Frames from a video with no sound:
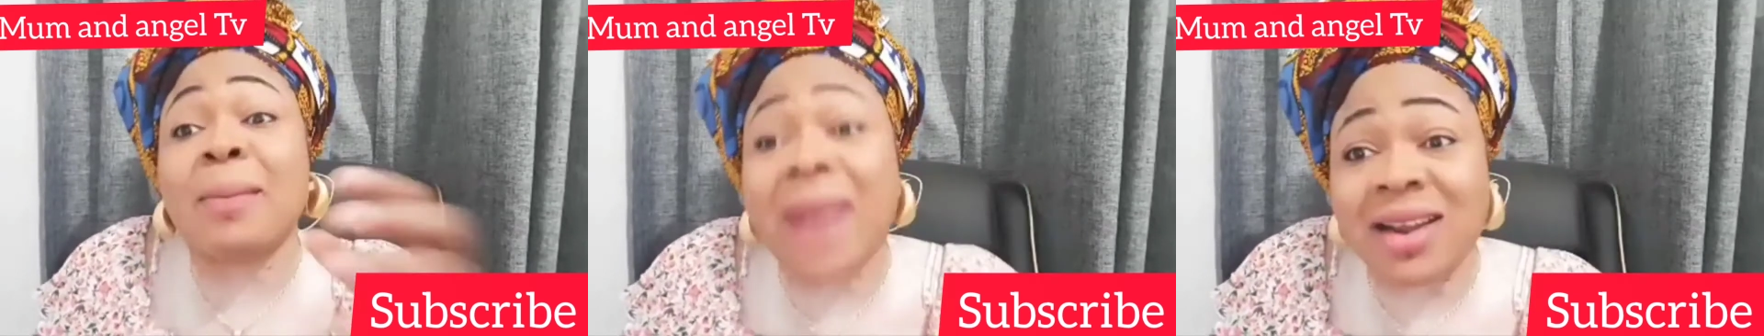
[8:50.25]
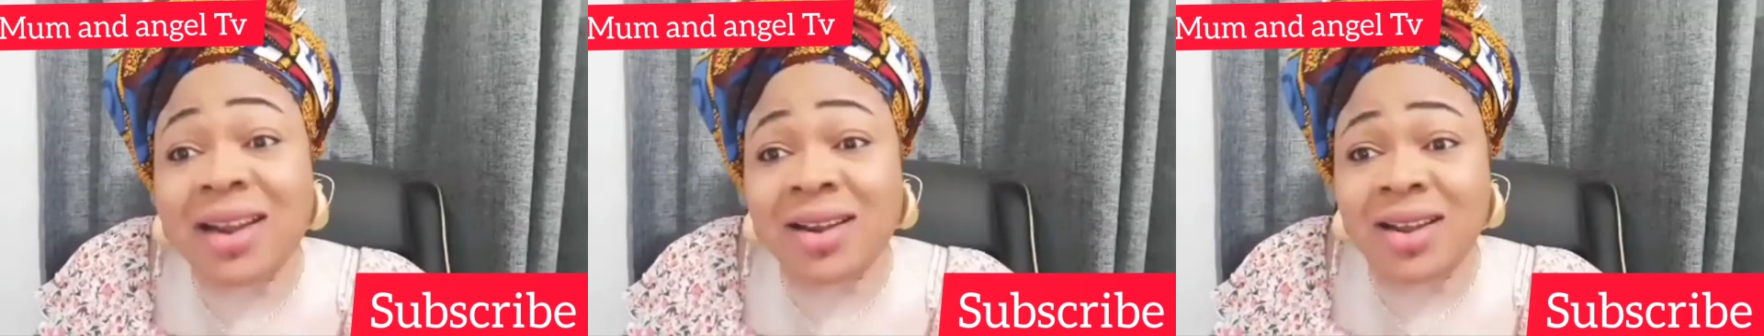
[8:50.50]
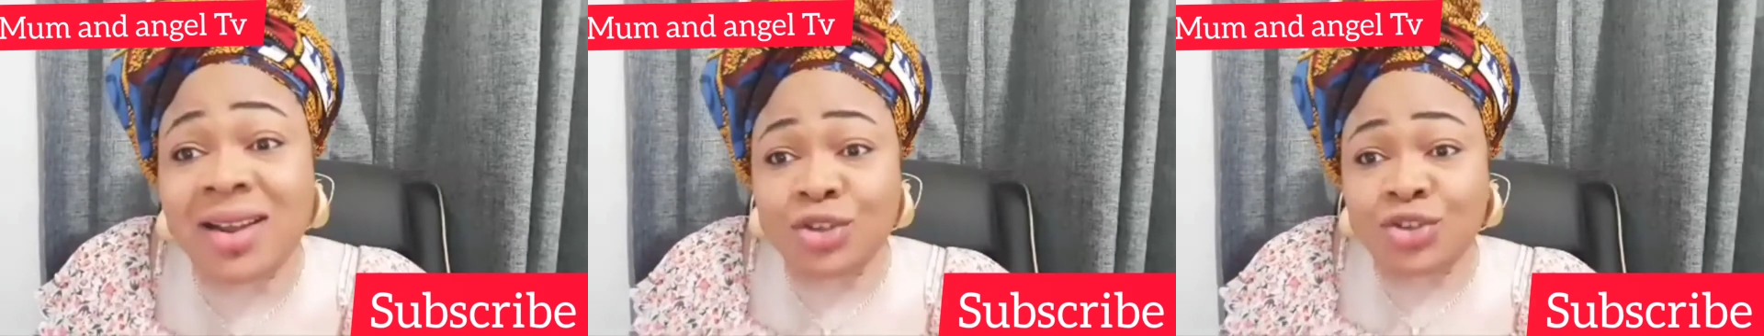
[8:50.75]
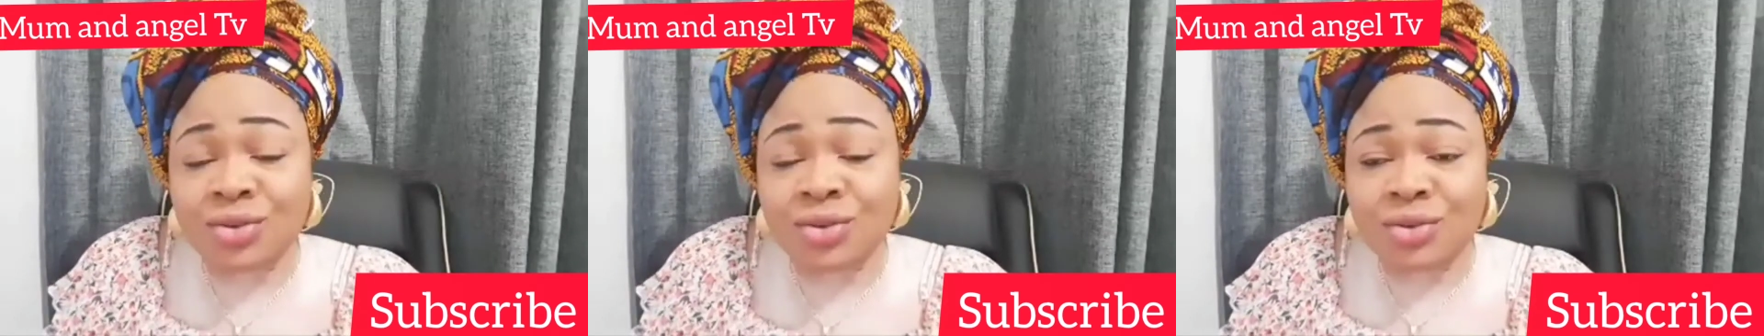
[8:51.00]

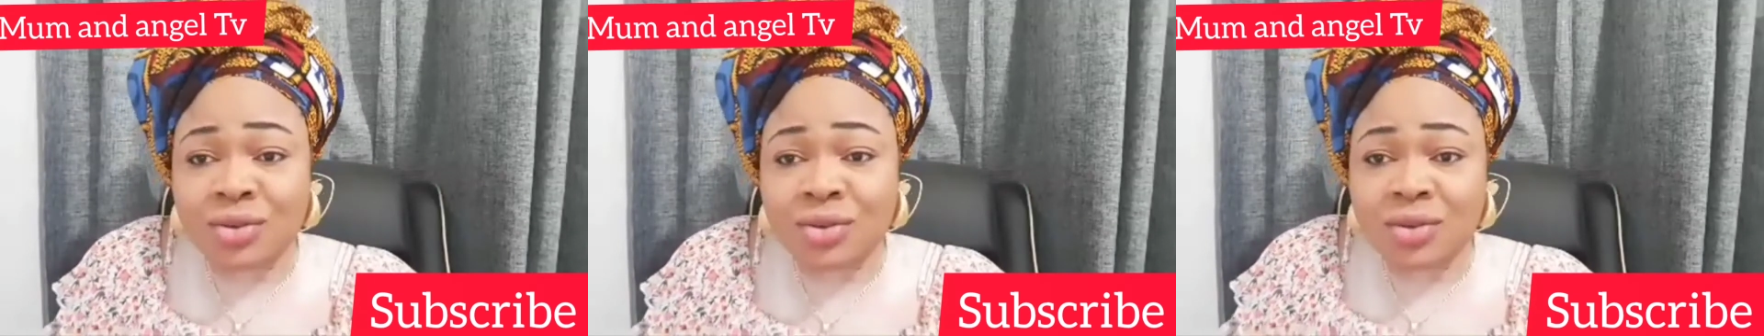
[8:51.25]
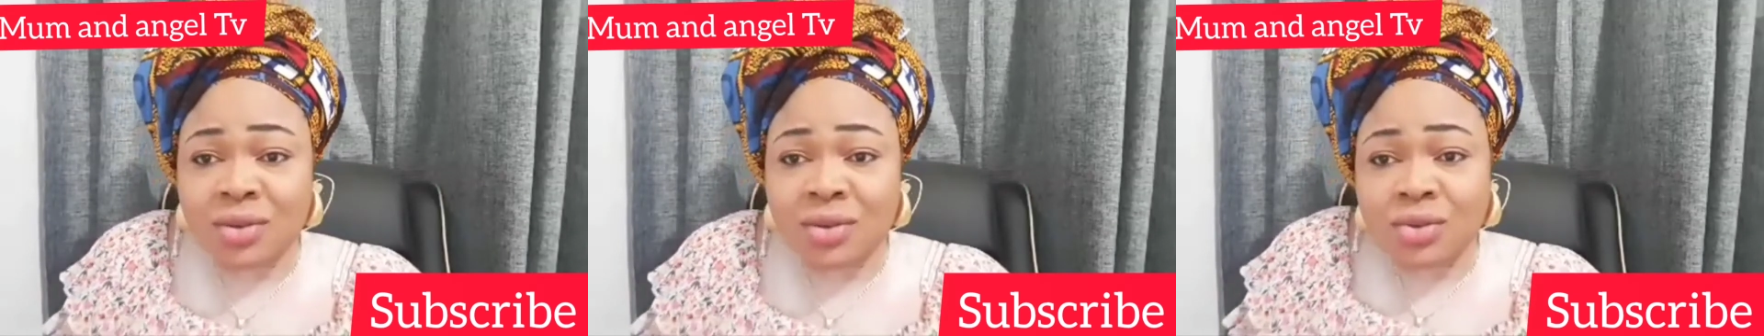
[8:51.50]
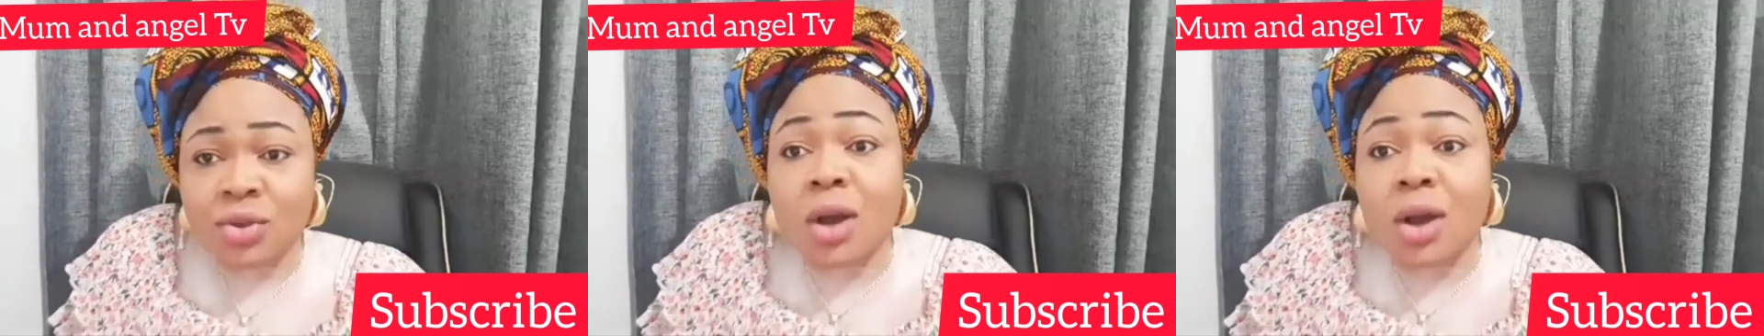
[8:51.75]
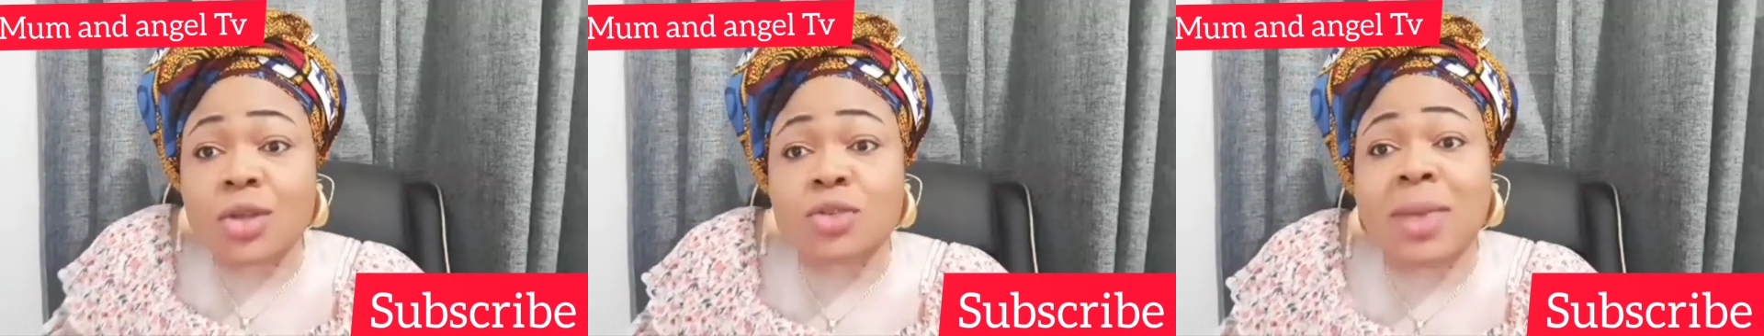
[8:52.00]
marriage. Your
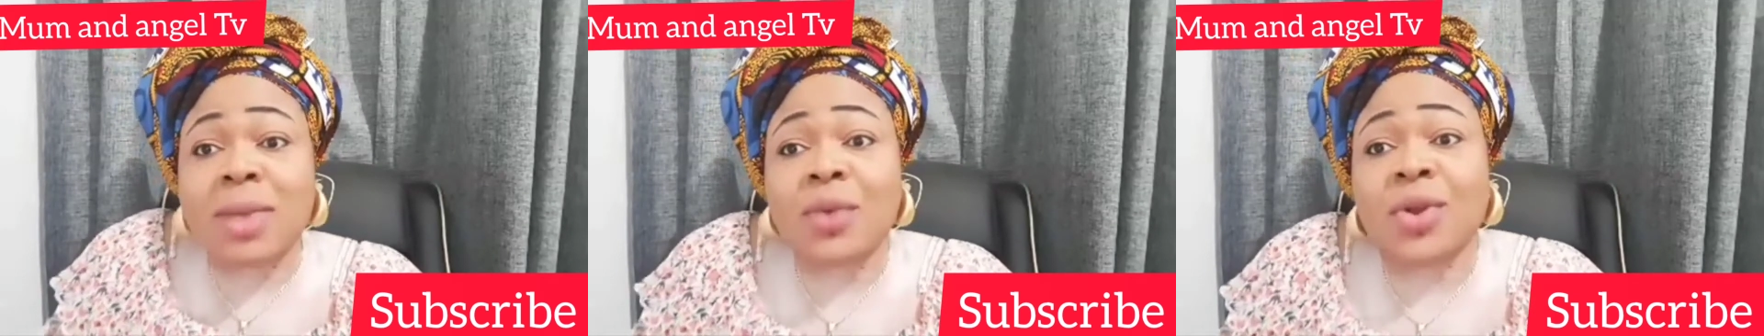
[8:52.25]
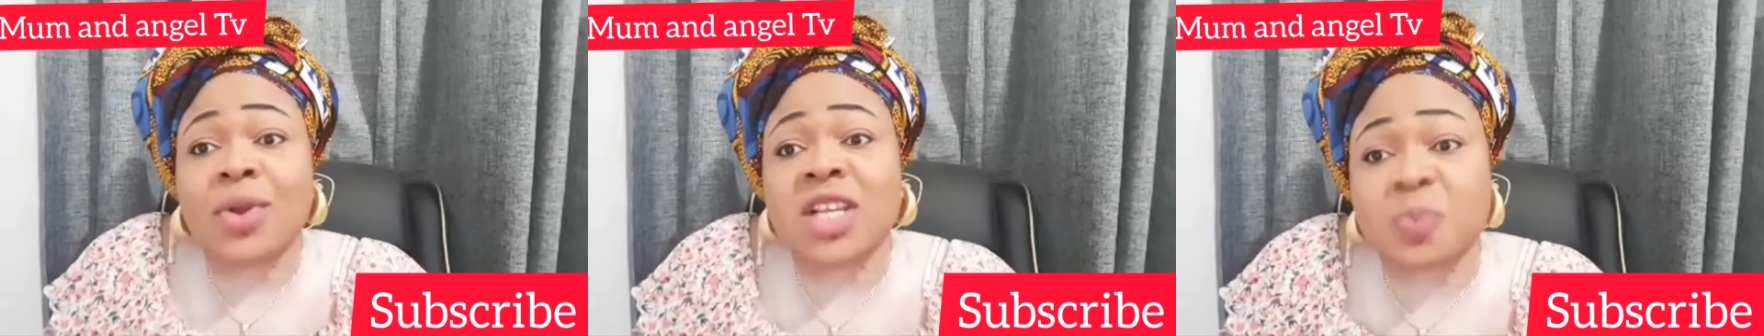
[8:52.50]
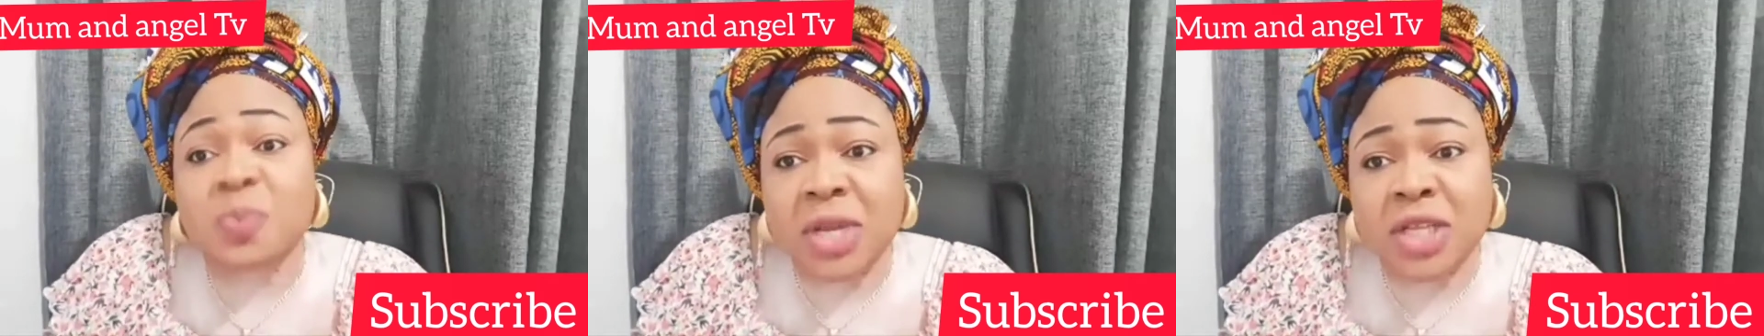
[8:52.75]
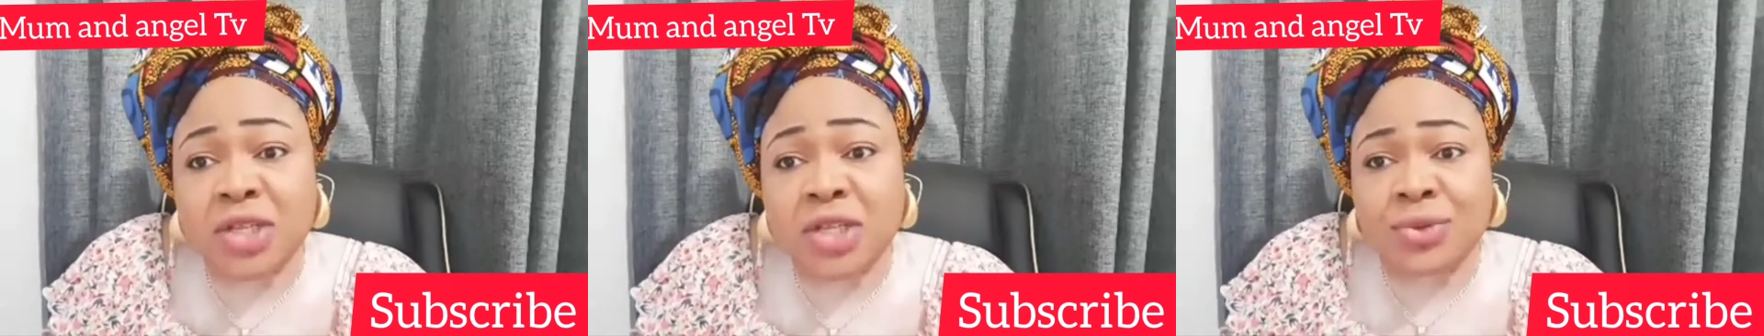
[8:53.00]
husband will
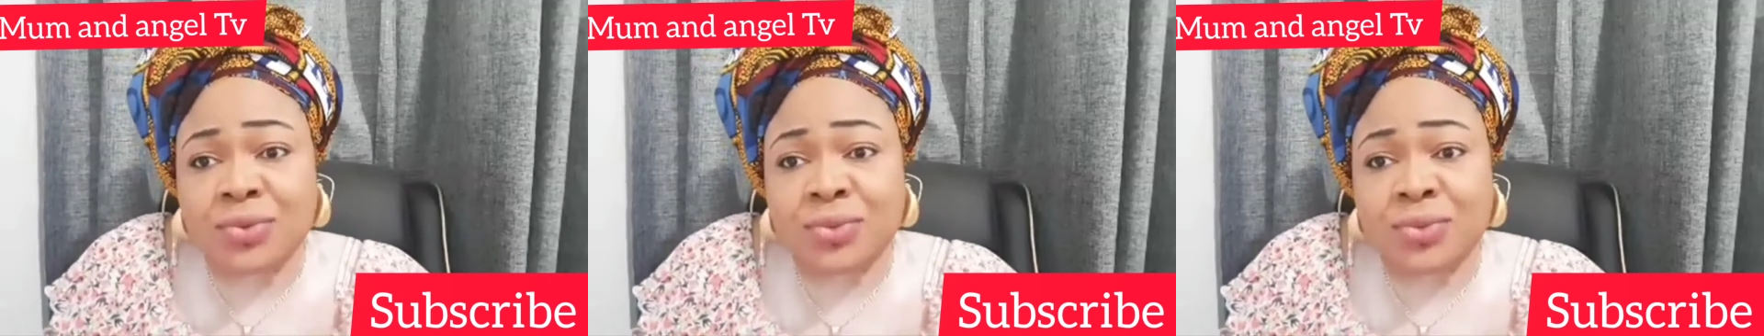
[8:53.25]
respect you.